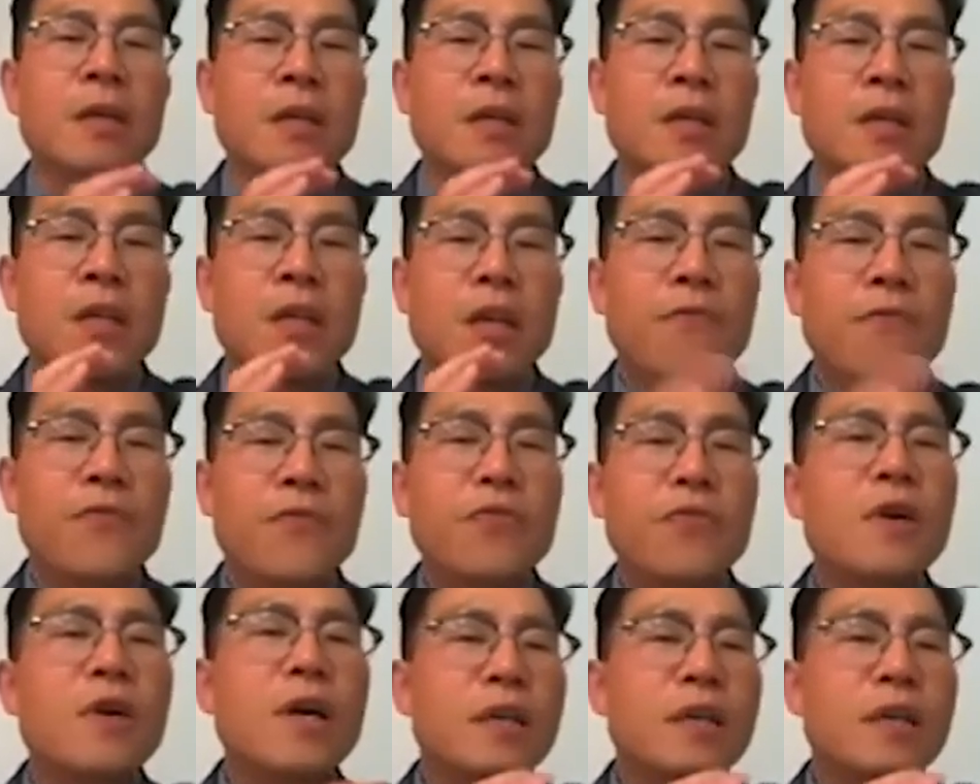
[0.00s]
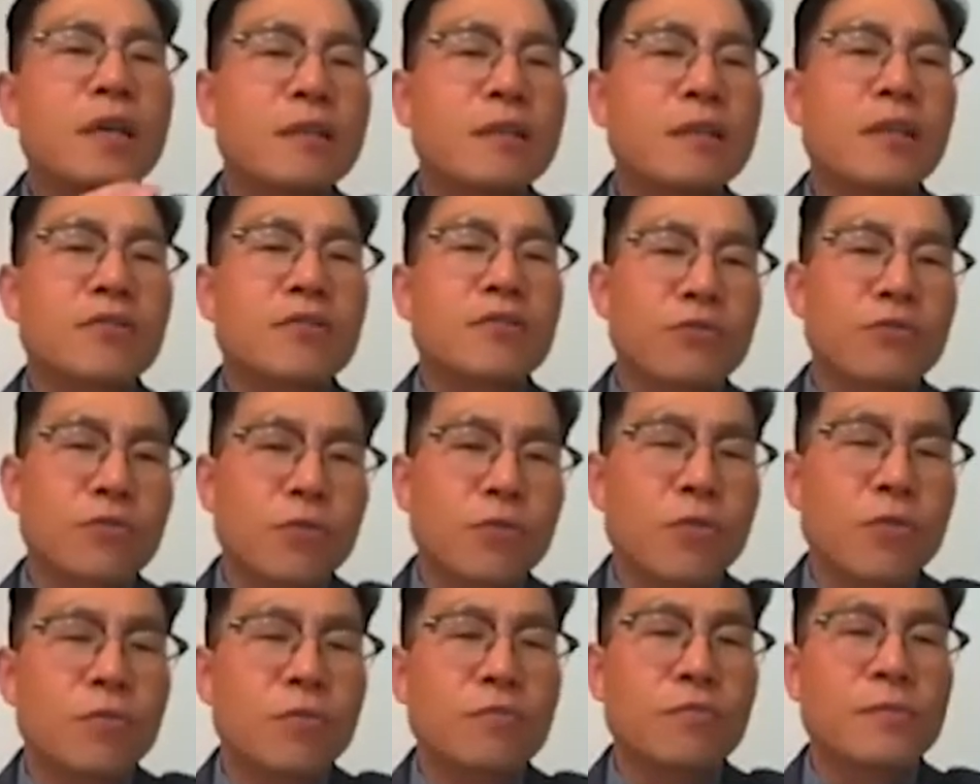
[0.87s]
if you are in this
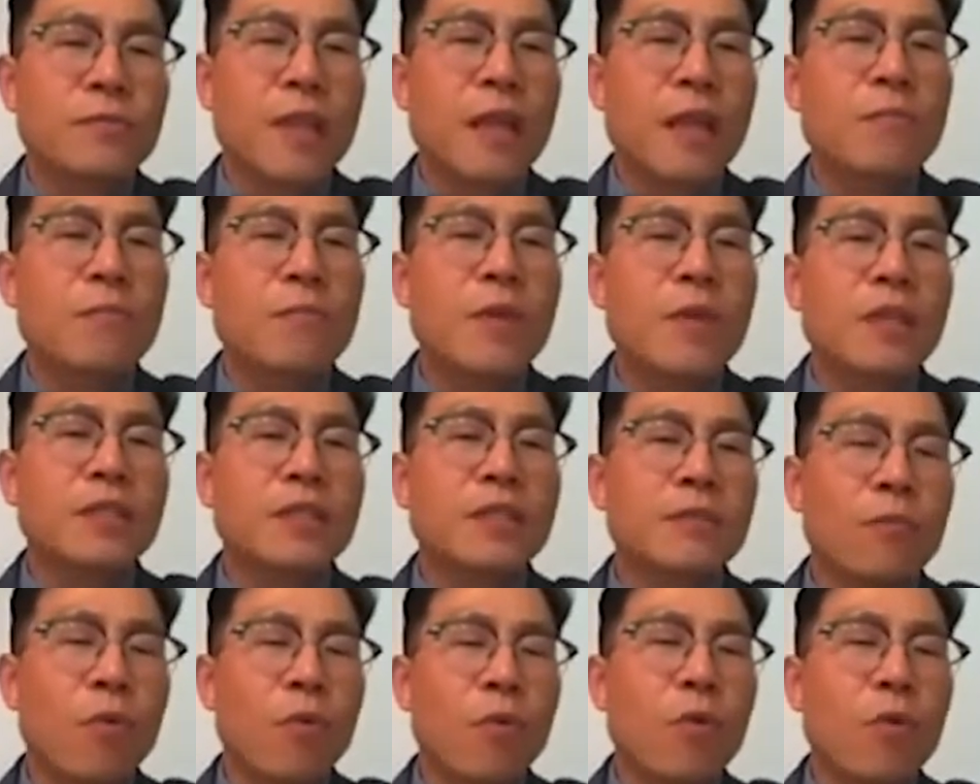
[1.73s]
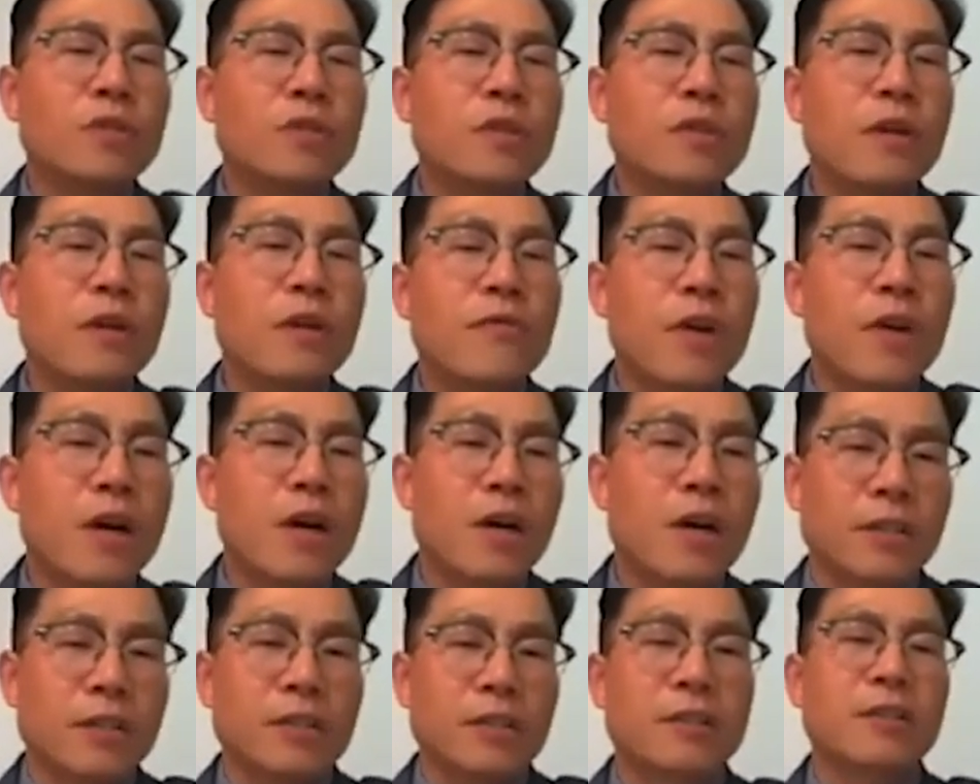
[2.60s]
room, that means most of
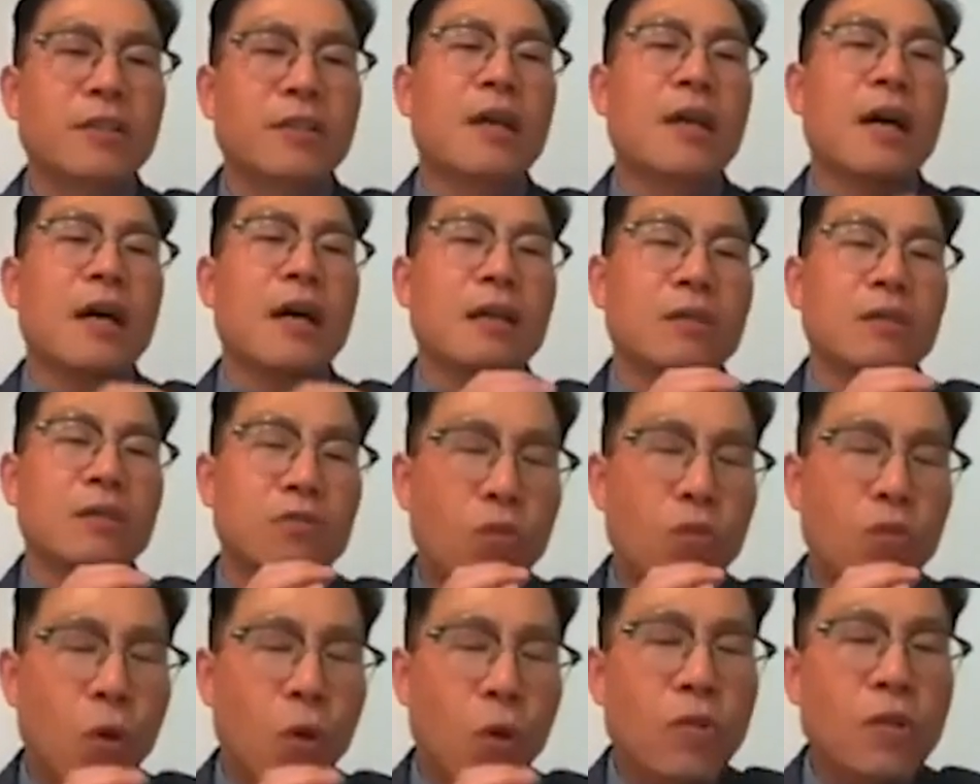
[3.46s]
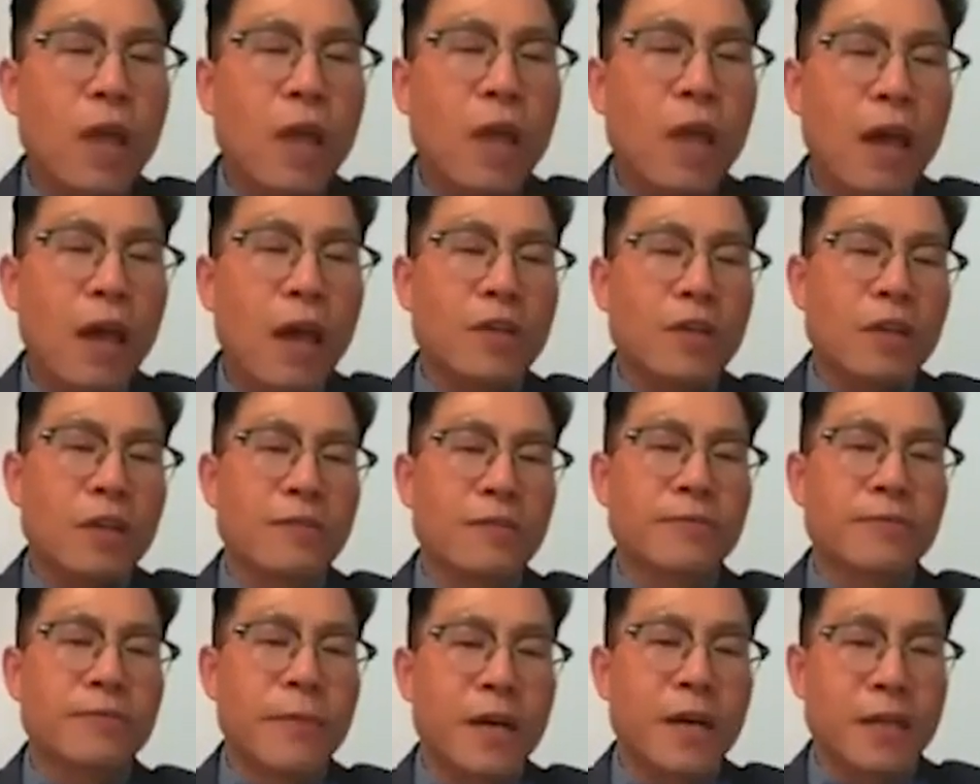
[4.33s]
us don't have
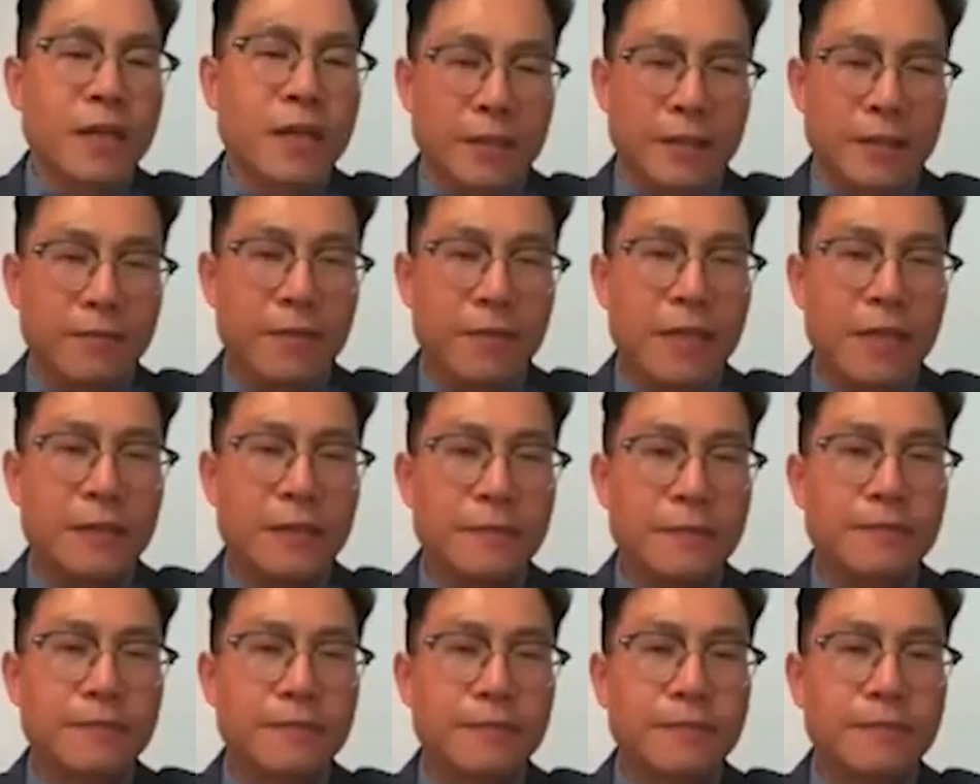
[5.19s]
enough money, right?